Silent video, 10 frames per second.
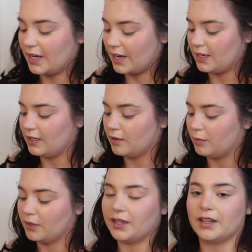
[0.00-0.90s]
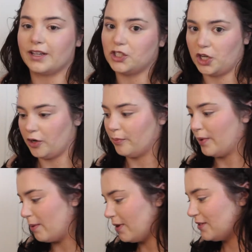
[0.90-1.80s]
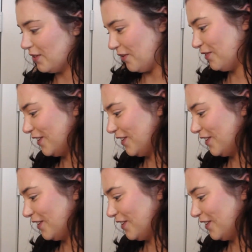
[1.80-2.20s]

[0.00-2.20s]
I kind of end up looking like a cherub baby. So